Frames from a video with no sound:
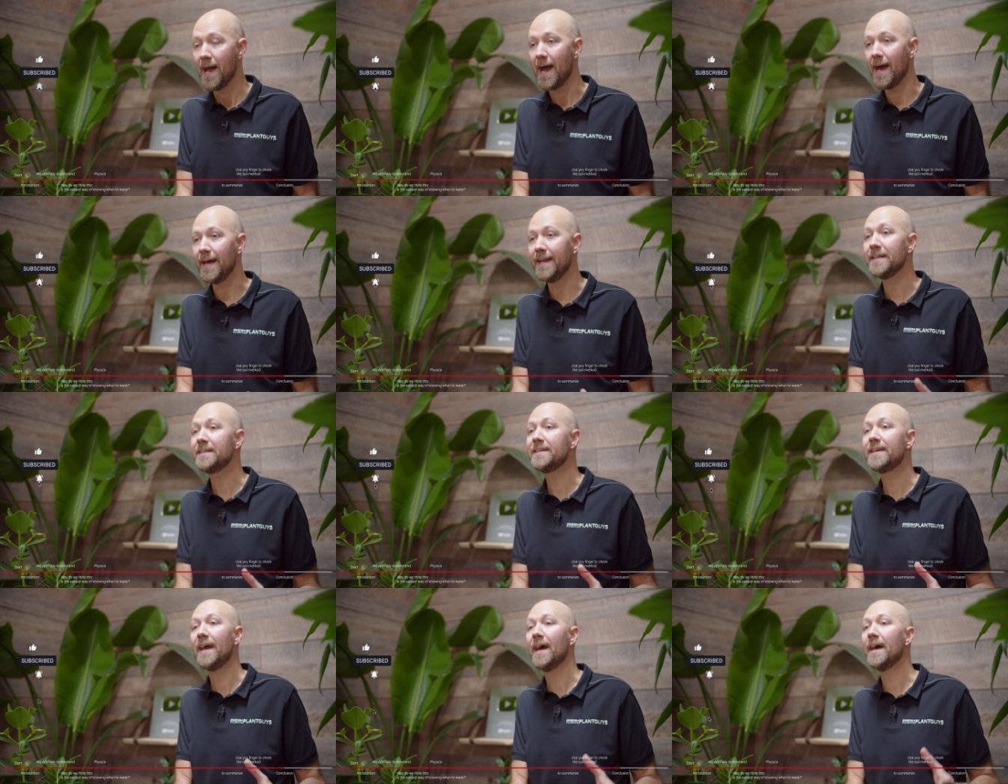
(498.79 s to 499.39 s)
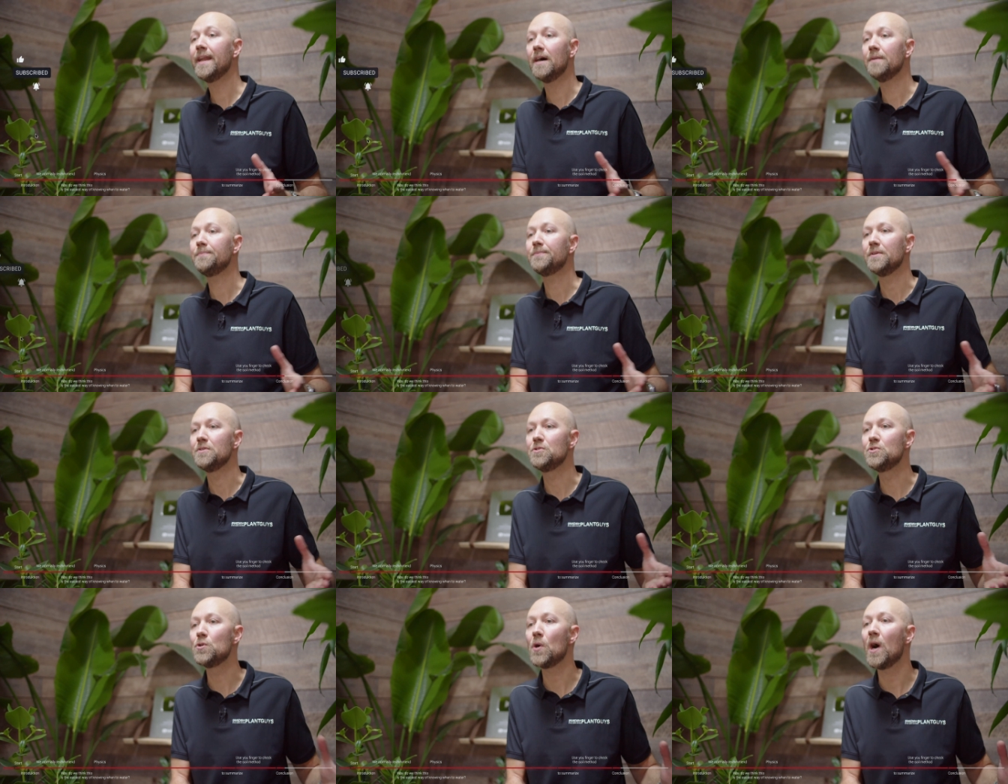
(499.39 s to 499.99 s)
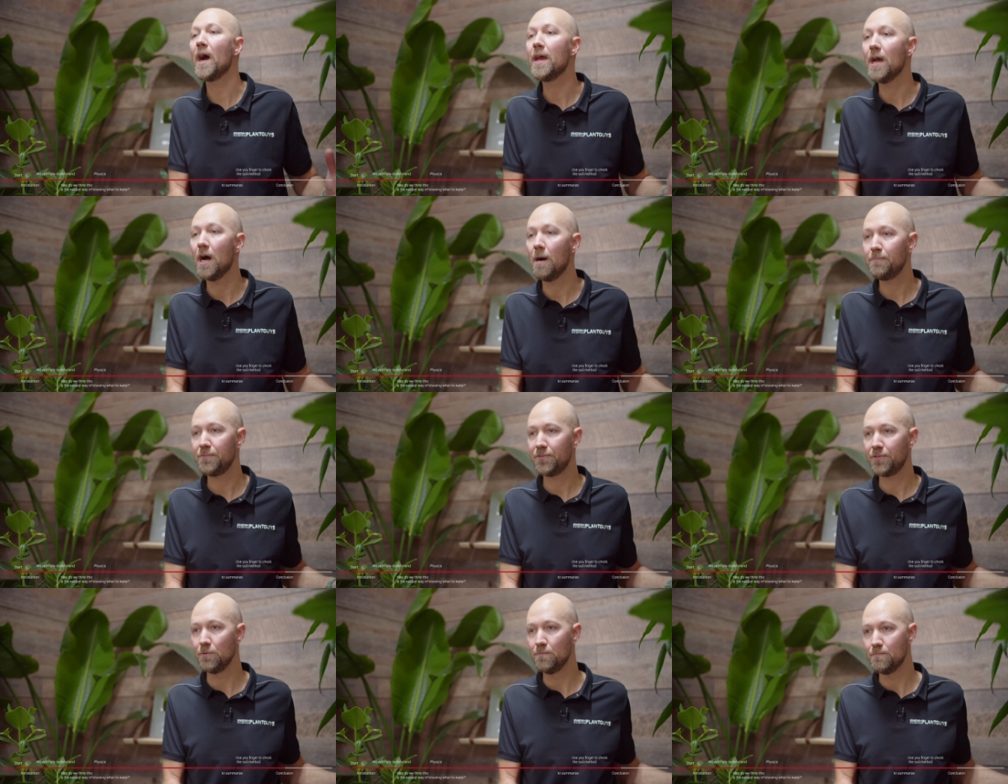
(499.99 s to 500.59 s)
and it cannot dry
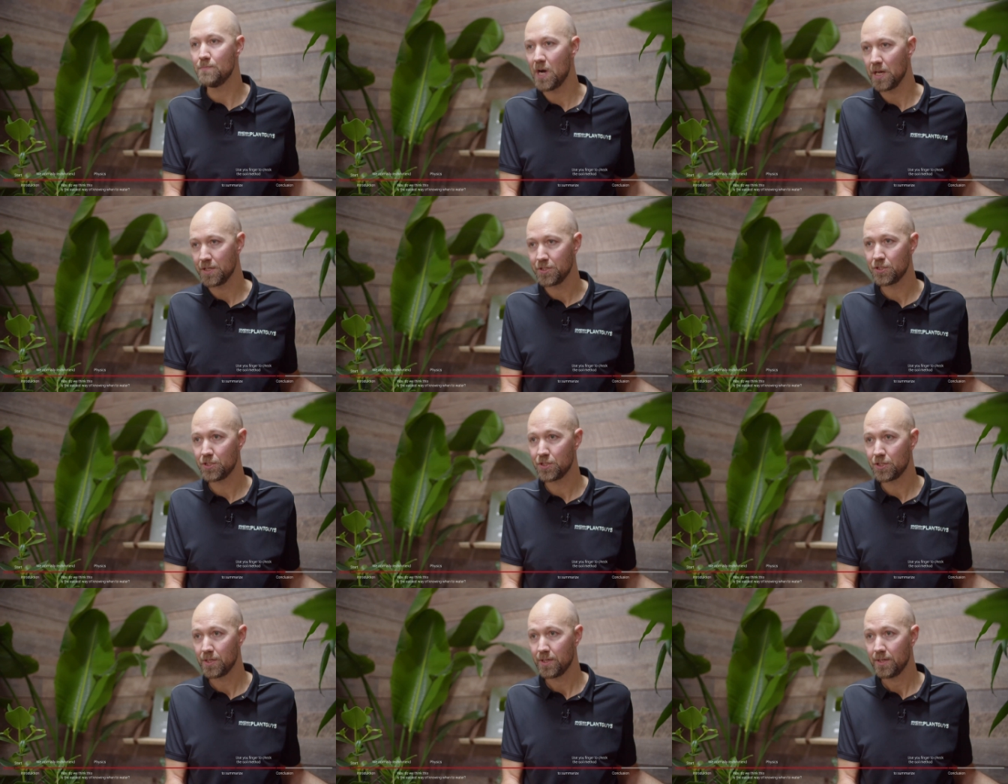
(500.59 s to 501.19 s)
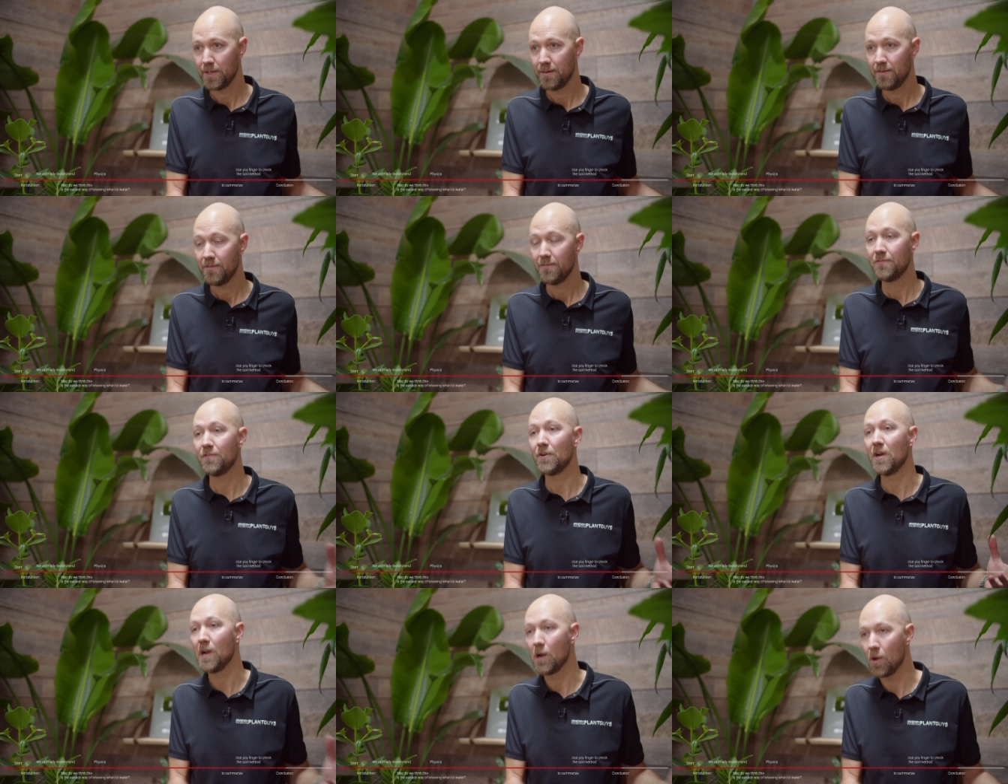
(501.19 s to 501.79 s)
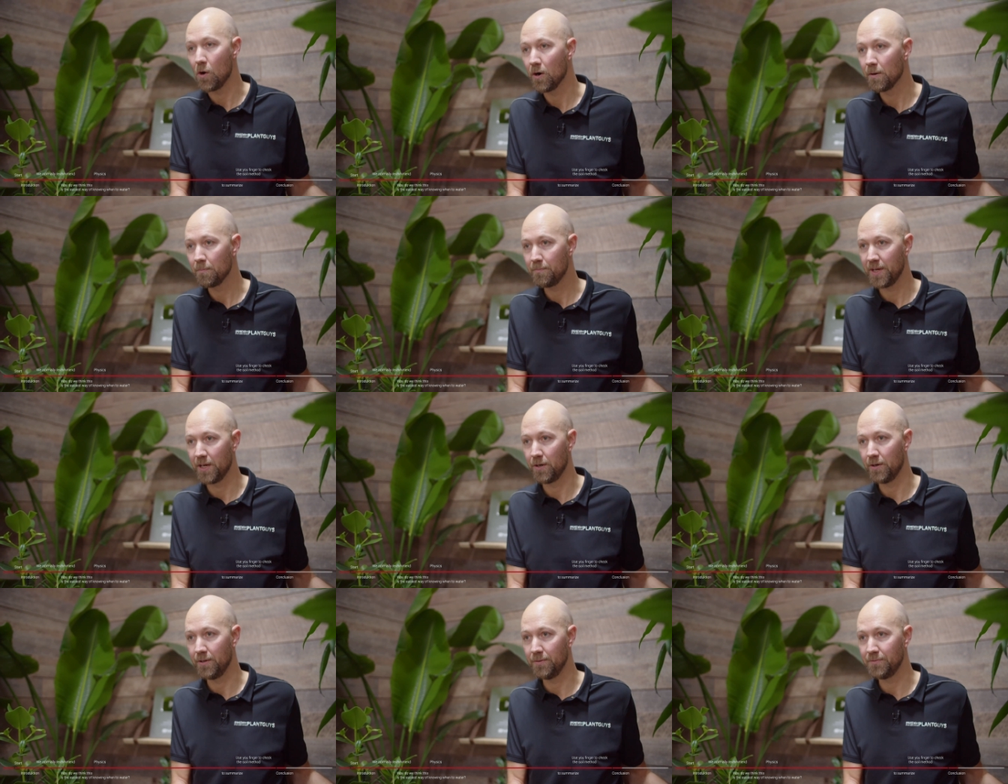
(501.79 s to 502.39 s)
up too much for a long
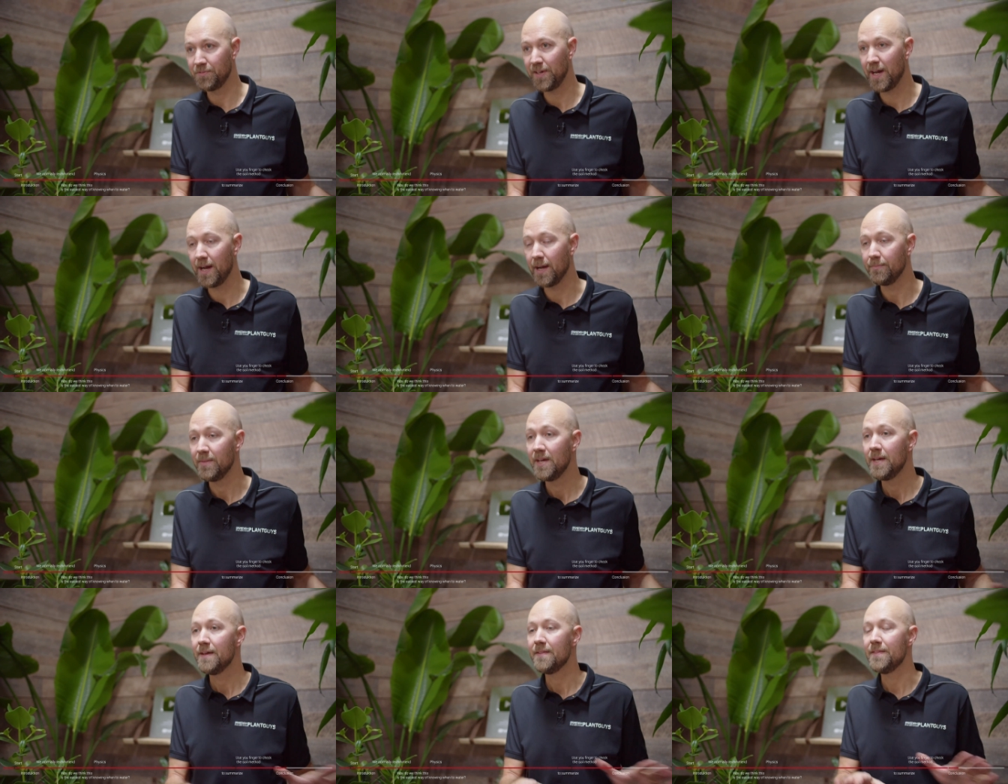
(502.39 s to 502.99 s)
period of time.